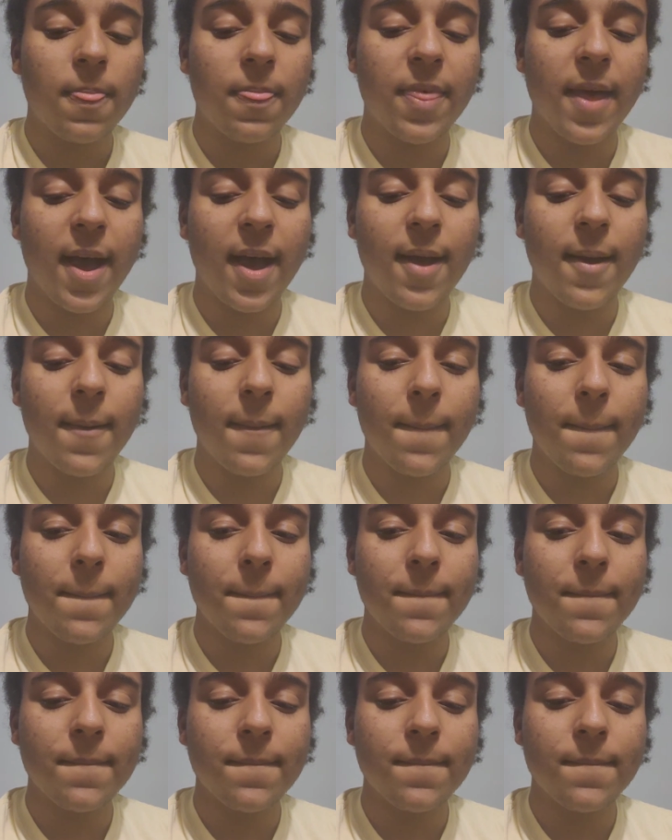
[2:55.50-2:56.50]
that
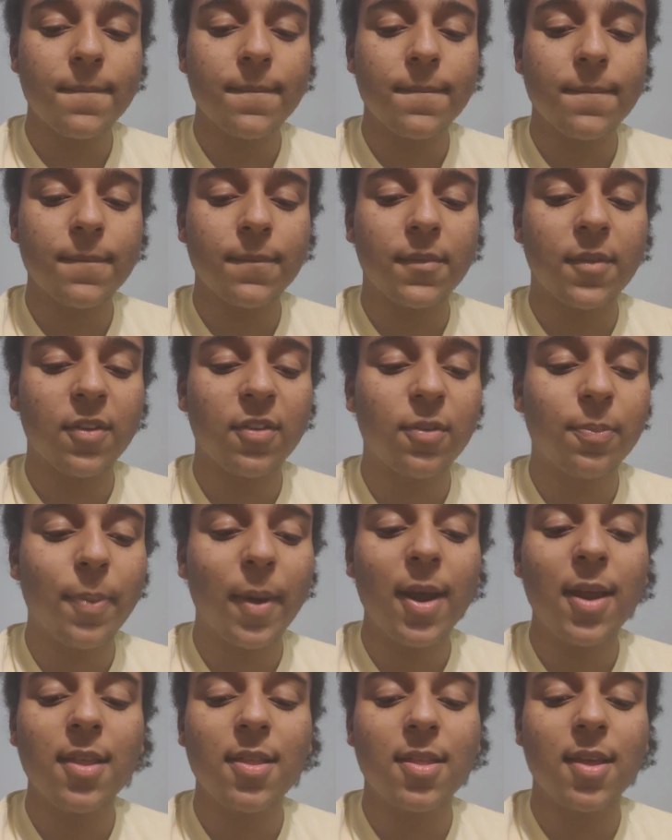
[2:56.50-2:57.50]

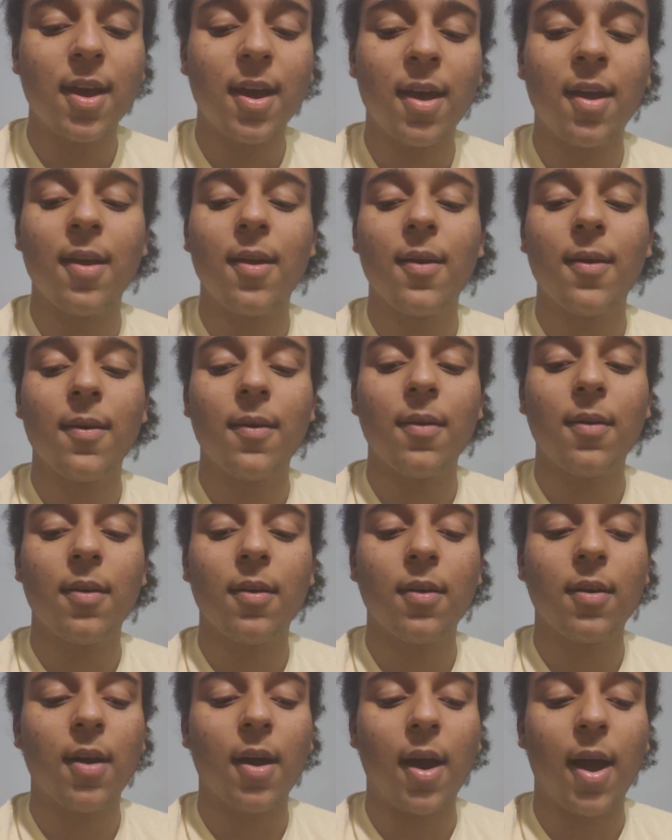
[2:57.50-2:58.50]
despite that,
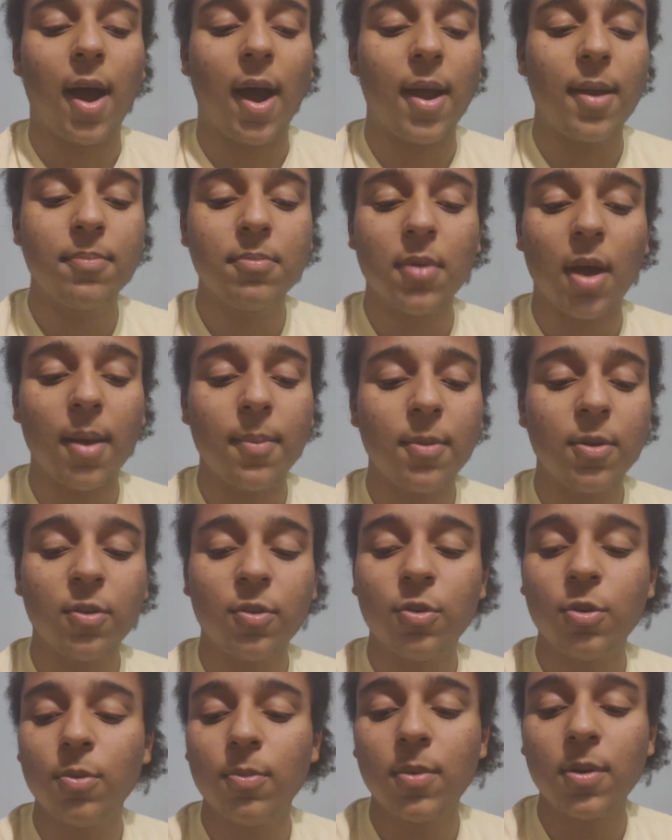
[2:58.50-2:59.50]
I'm
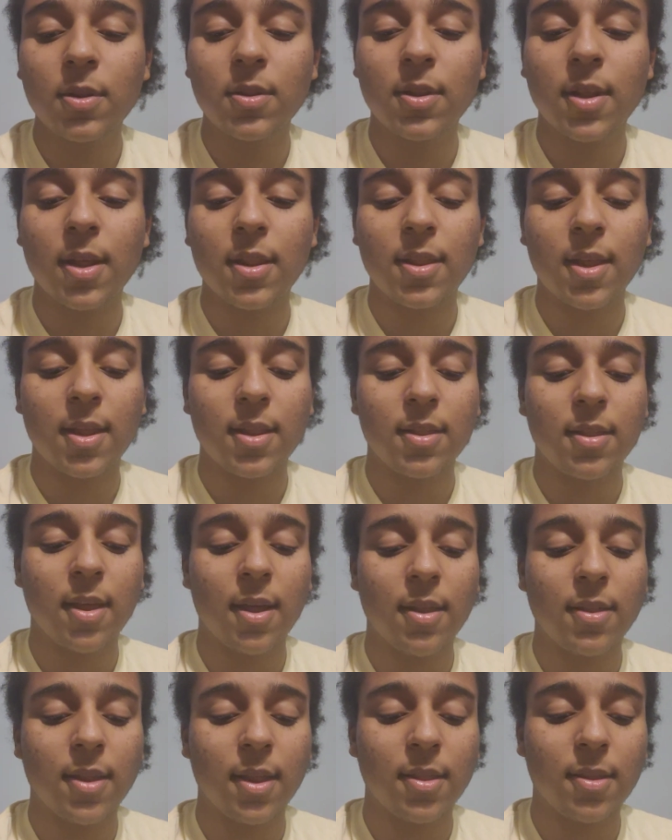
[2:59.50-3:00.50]
assuming that
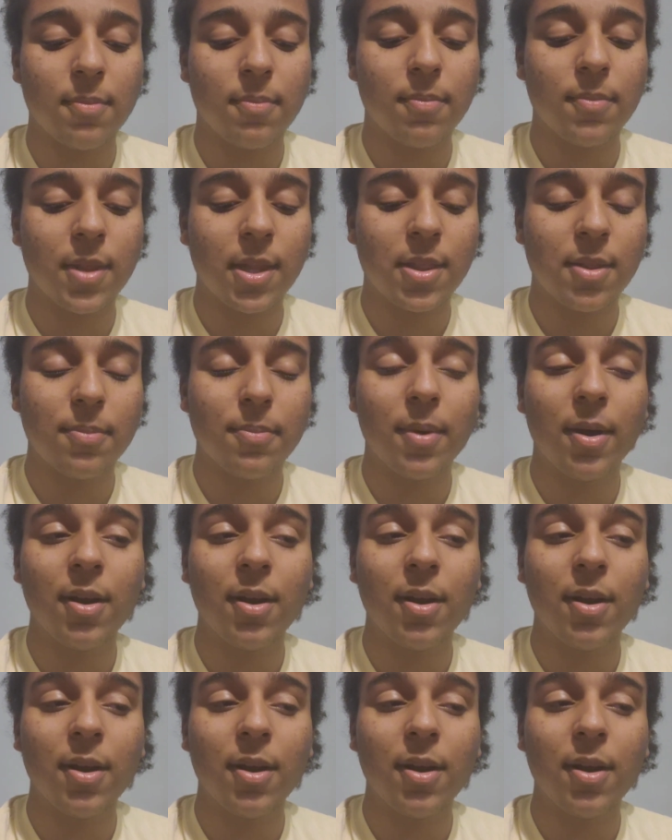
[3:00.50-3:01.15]
the